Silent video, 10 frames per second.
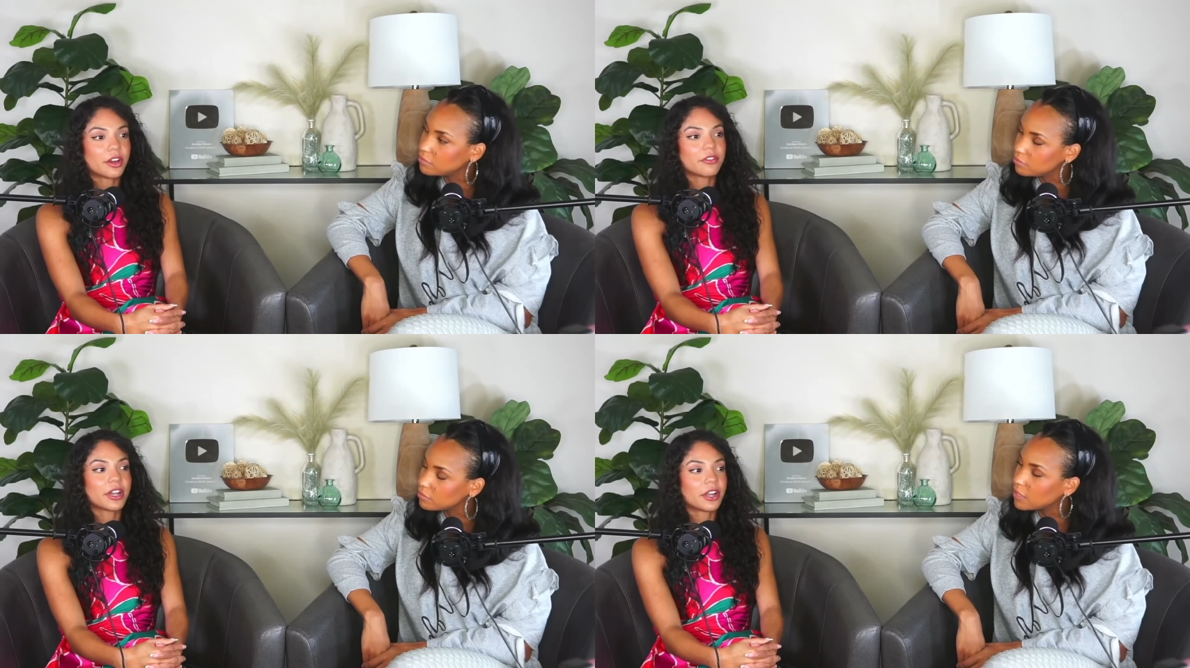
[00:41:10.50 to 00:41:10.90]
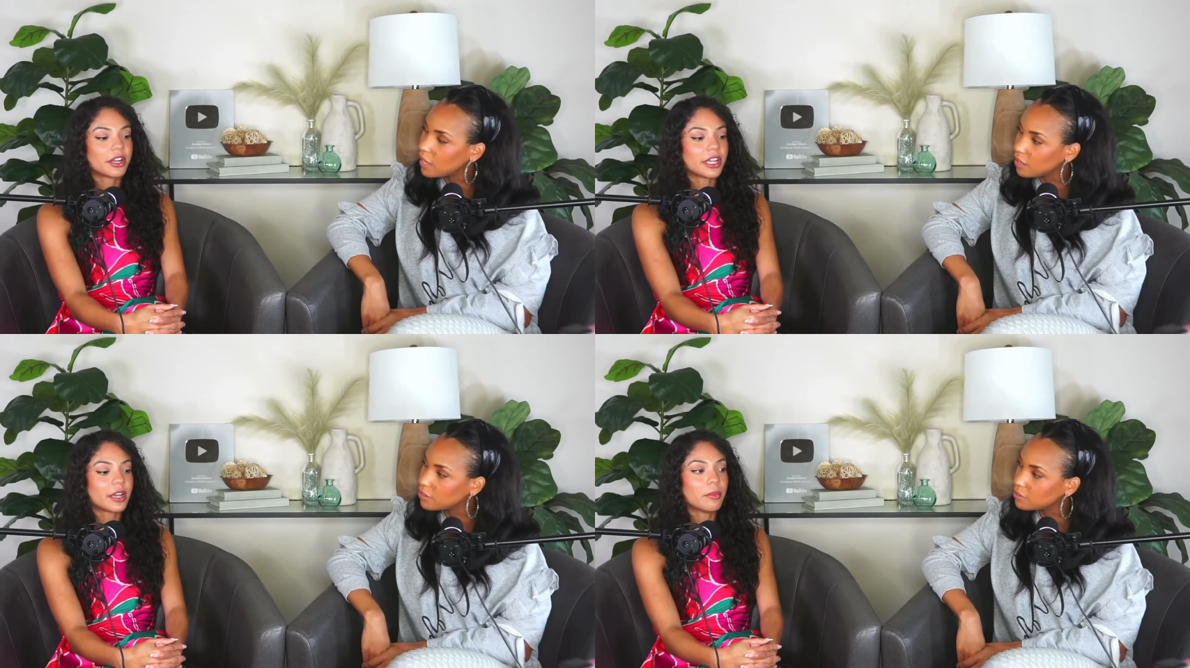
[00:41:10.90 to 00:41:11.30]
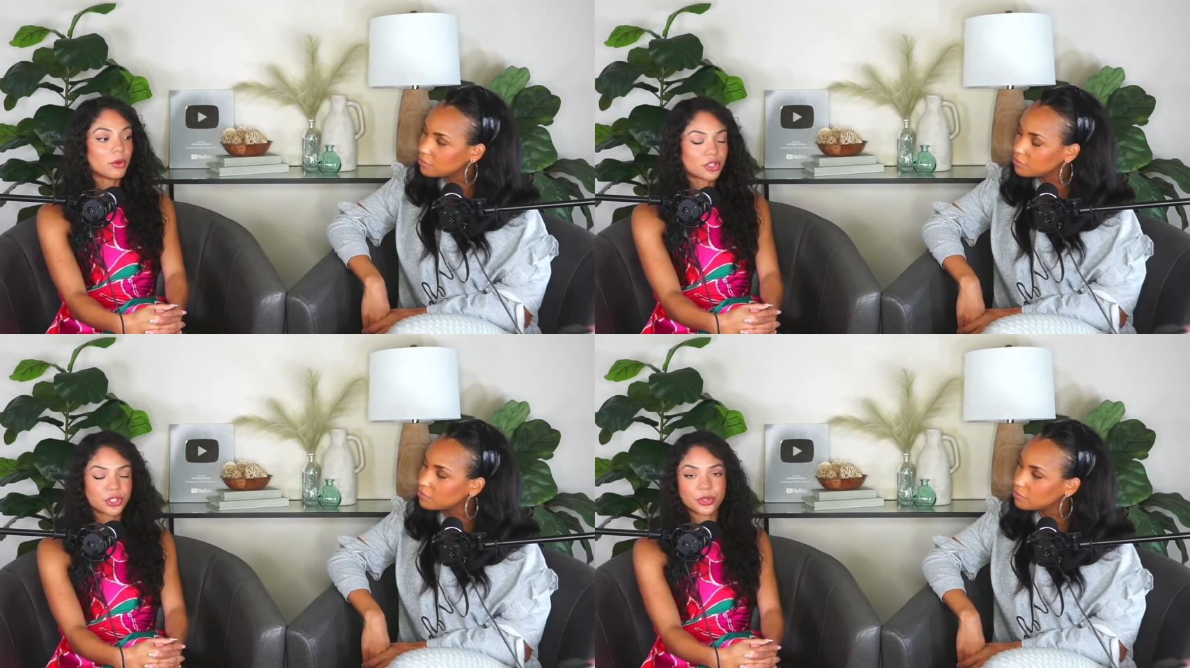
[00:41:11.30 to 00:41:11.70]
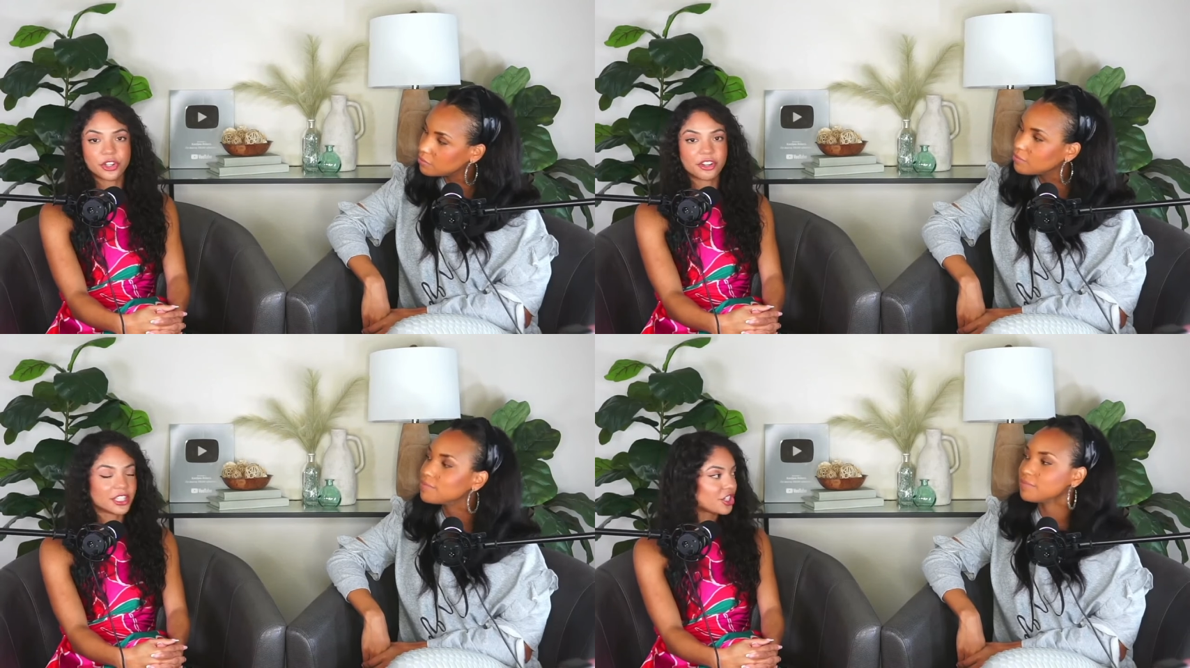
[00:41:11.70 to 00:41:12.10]
Speaker 1: are very emotional
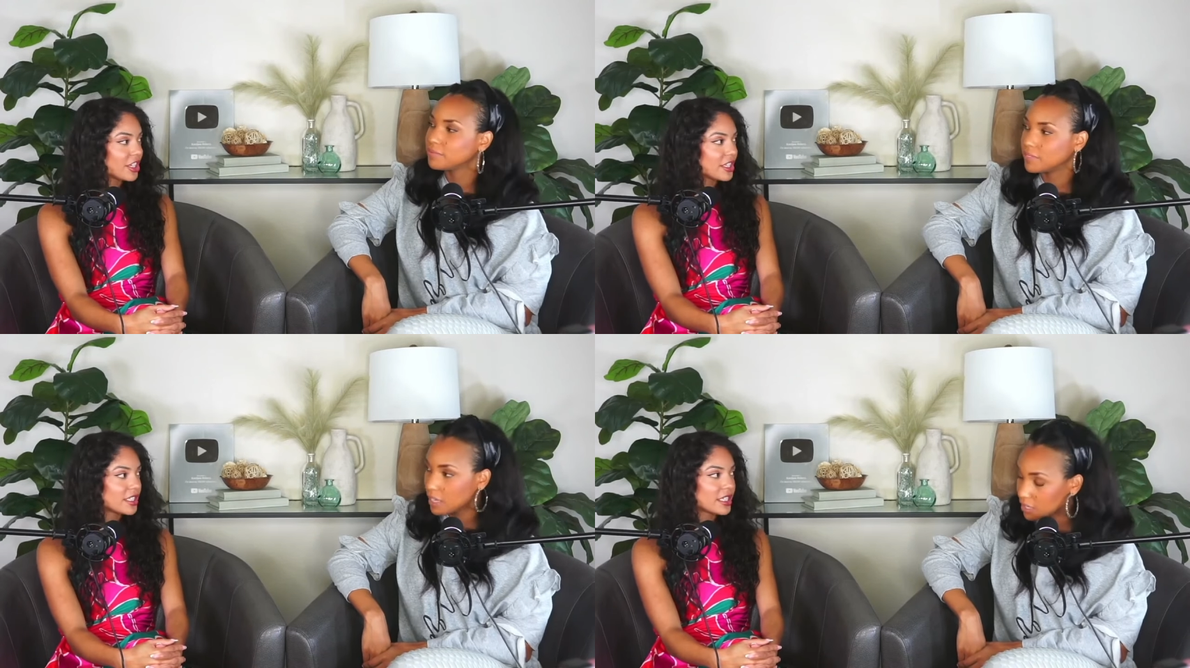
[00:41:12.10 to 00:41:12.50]
creatures.